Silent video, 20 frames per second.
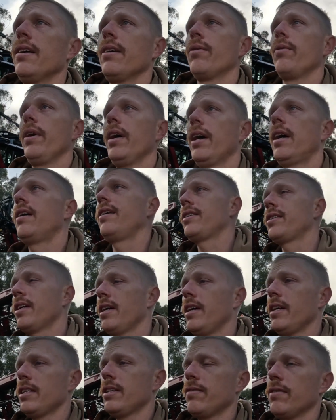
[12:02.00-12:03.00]
we are a
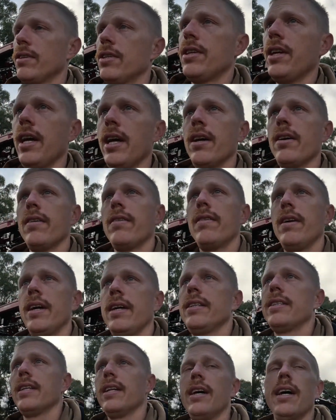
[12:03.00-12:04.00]
chance of a shower of
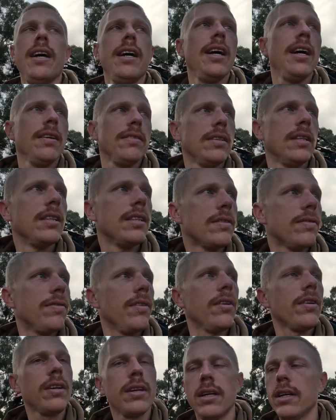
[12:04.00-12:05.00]
rain today after this
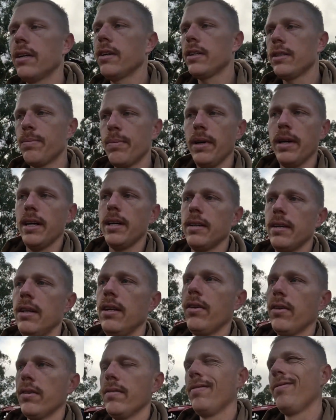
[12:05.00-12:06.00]
fog goes, but
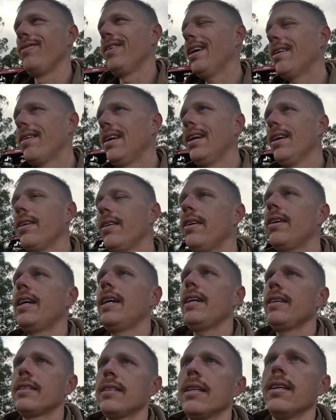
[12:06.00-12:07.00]
not very
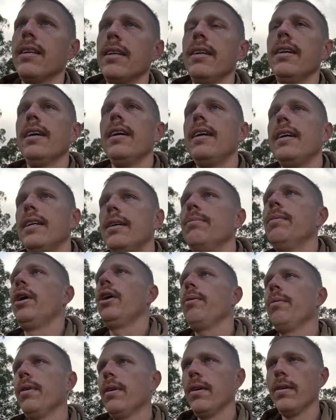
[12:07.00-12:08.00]
high. So I'm
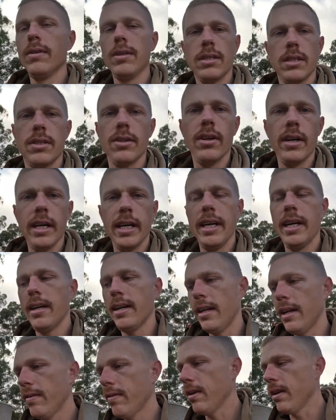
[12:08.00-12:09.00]
hoping it'll just dry out
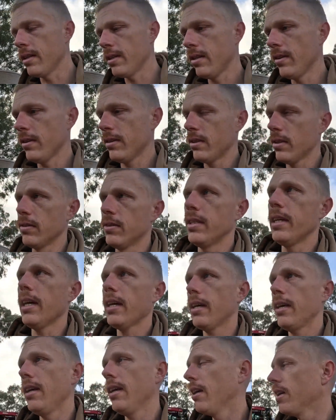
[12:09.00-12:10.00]
enough that it's not too
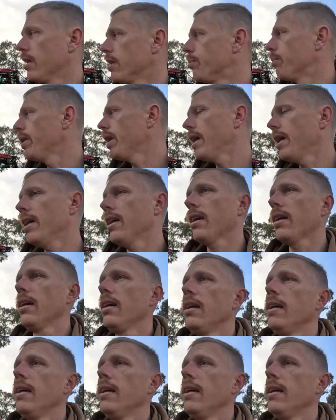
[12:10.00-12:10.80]
tacky out in the paddock.